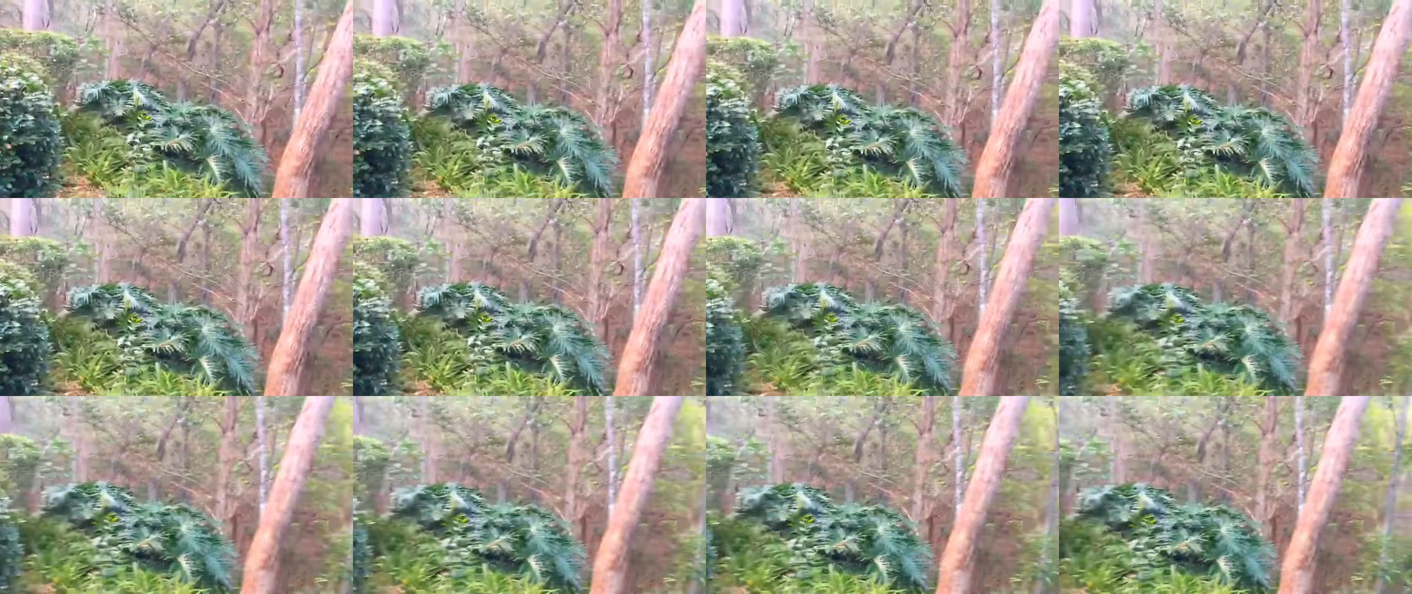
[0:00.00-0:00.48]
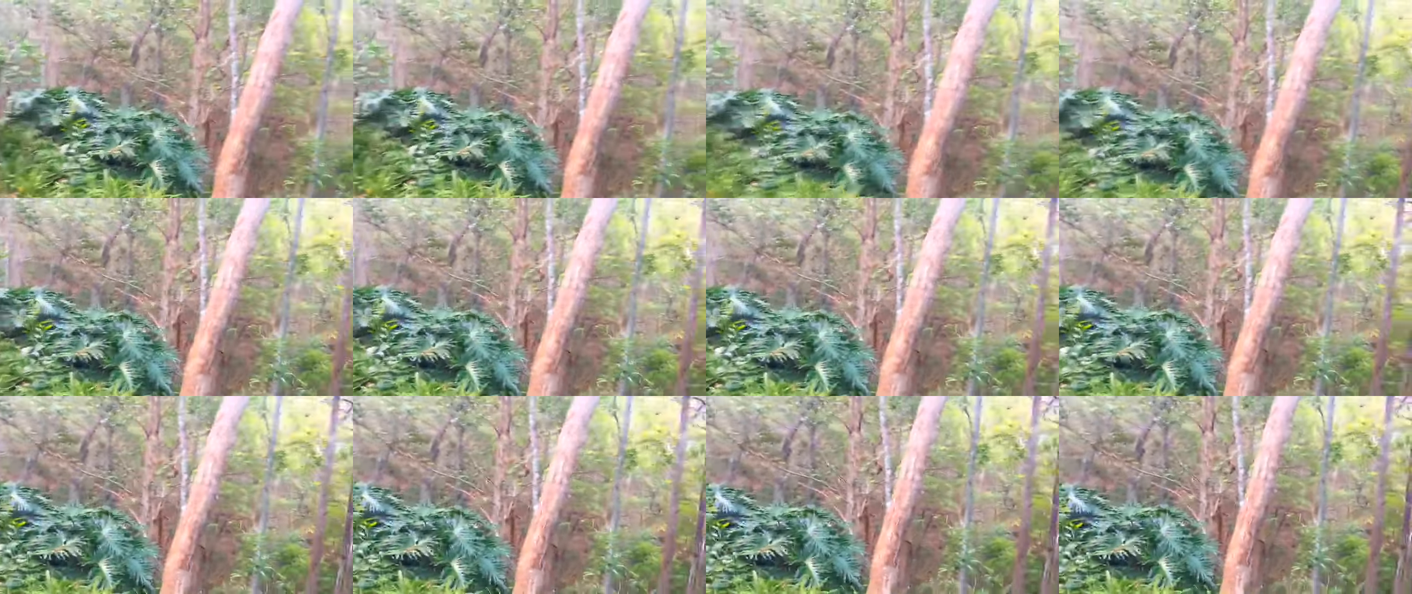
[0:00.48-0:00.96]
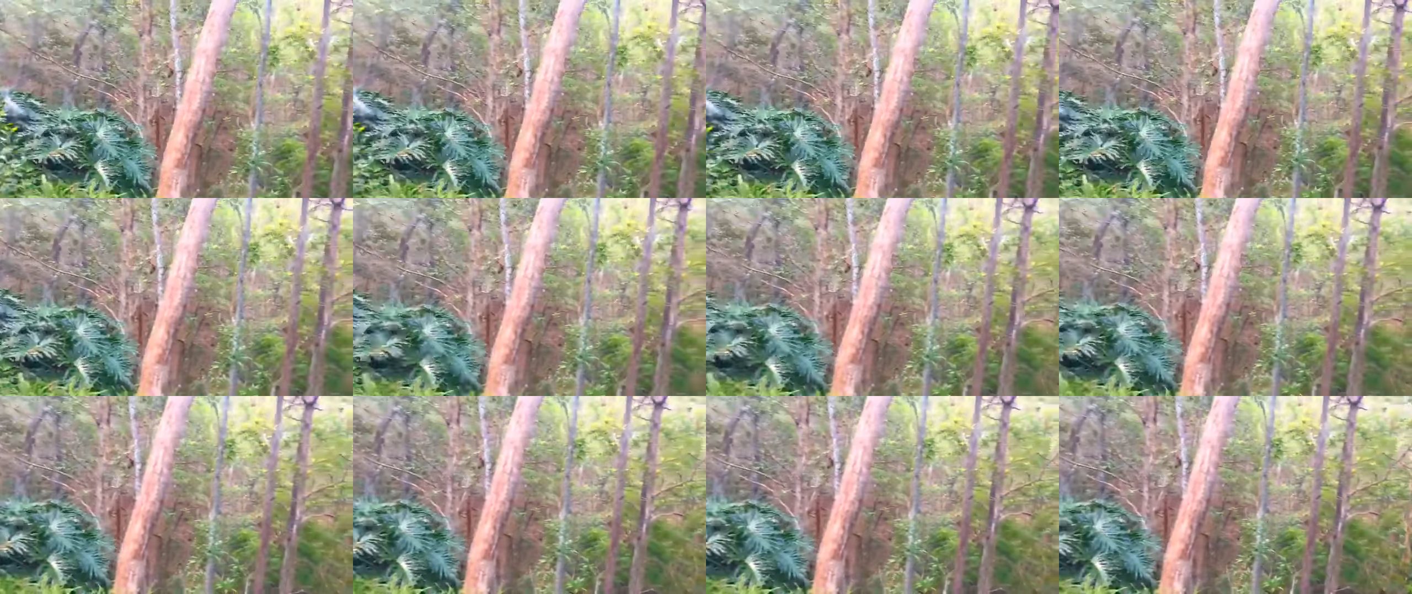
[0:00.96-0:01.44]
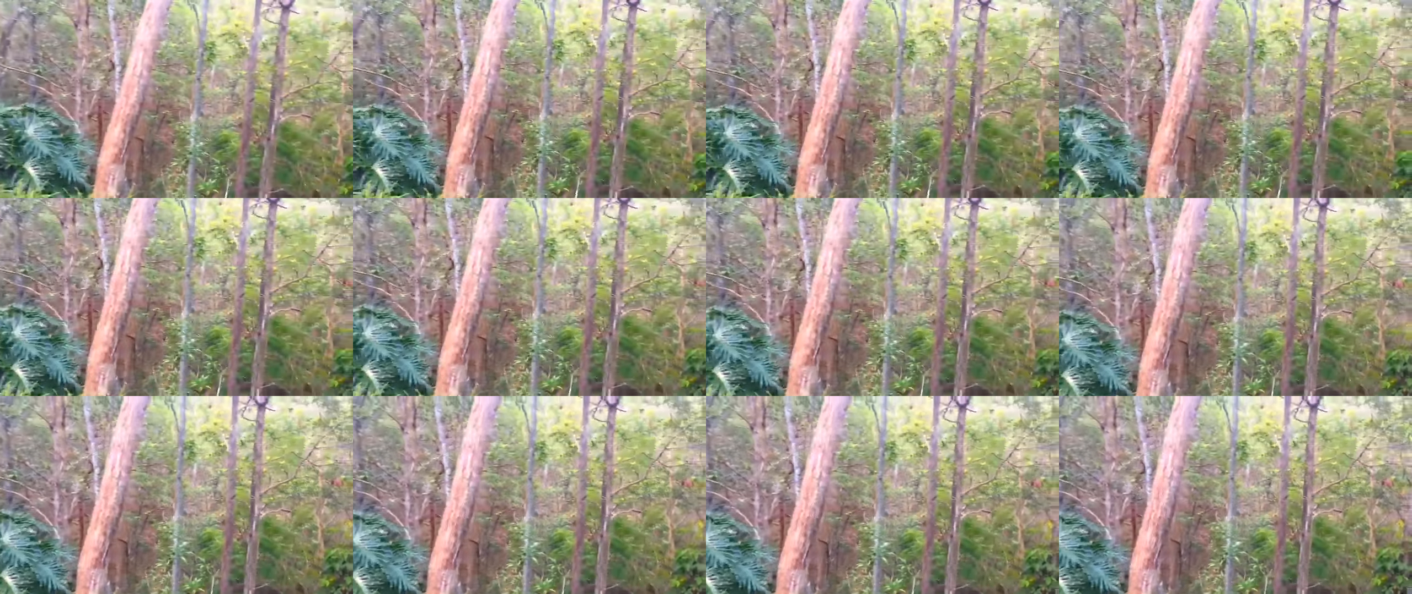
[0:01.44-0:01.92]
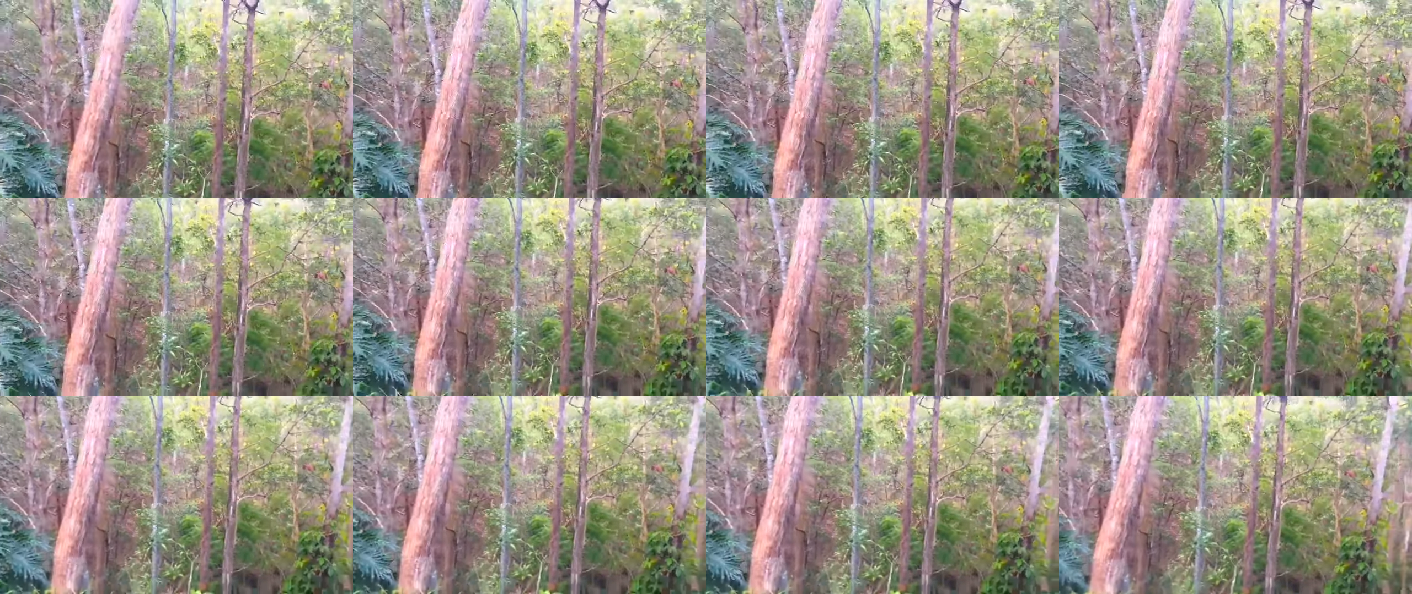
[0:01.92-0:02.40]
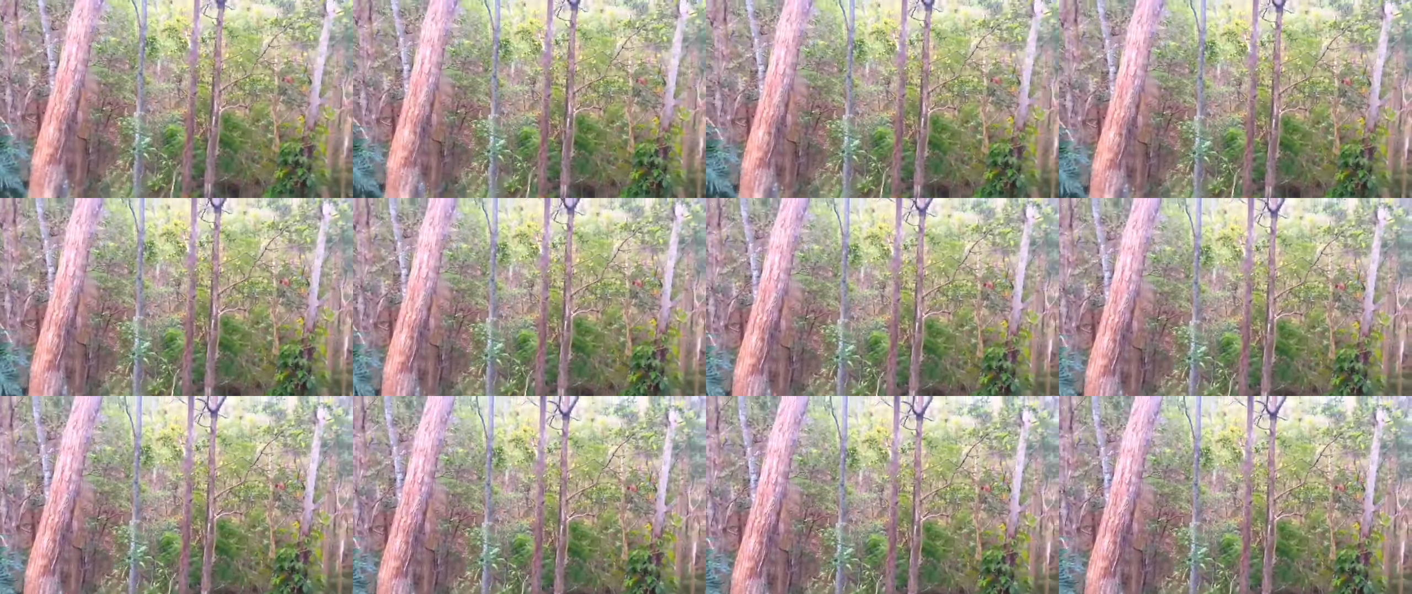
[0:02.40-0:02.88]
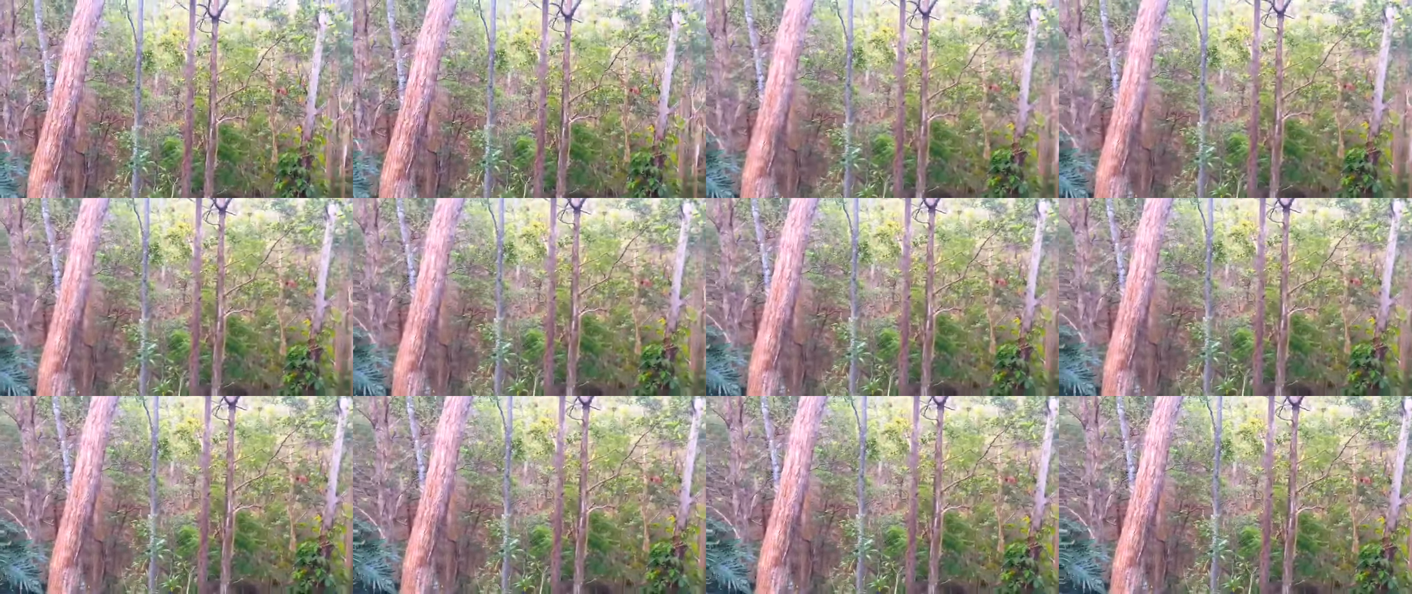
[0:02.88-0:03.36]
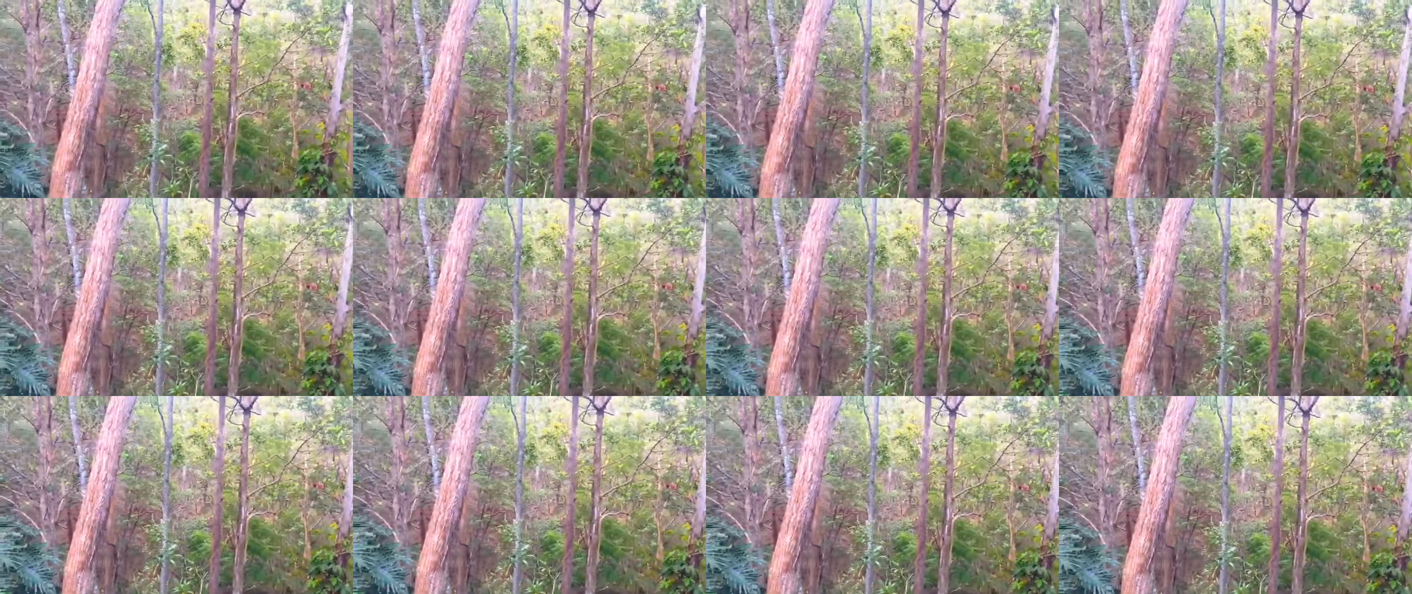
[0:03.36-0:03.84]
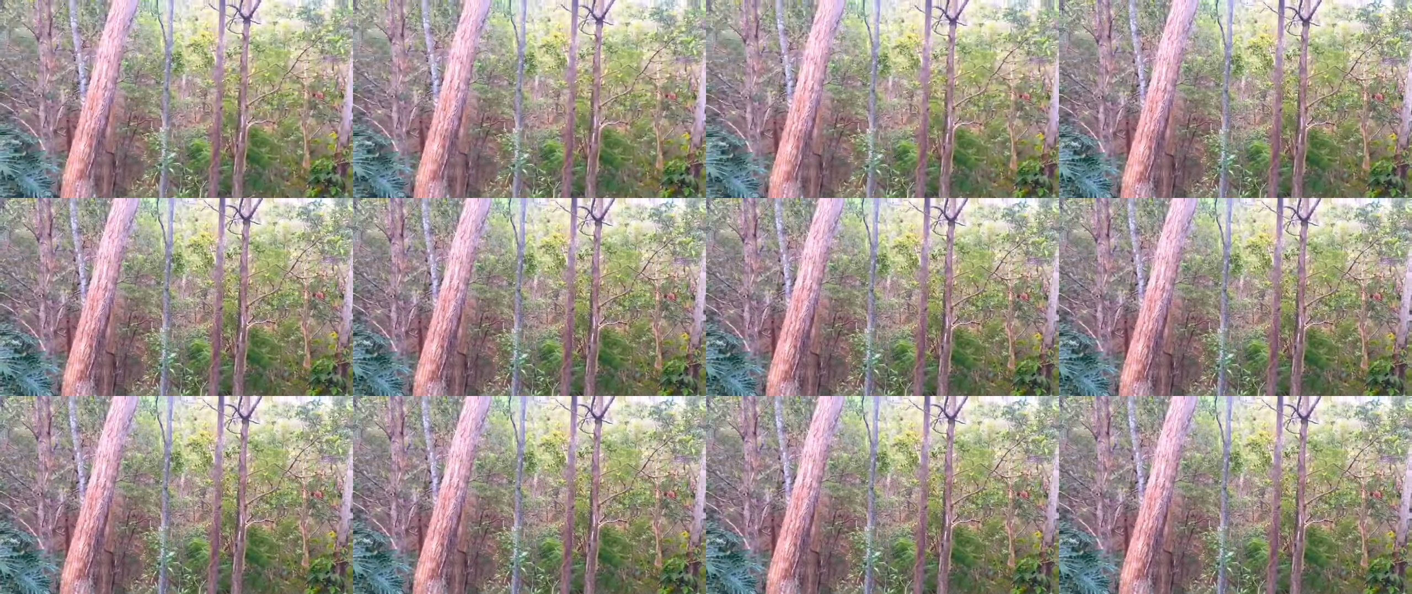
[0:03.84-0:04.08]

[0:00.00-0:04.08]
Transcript: (no speaker visible)